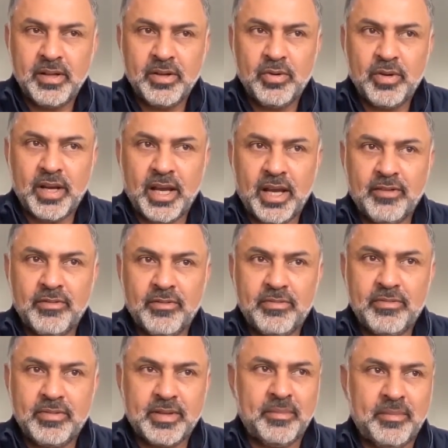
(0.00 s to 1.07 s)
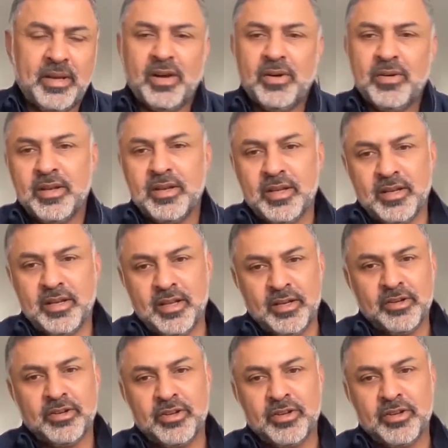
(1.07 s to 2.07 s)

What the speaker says: who have somehow an inner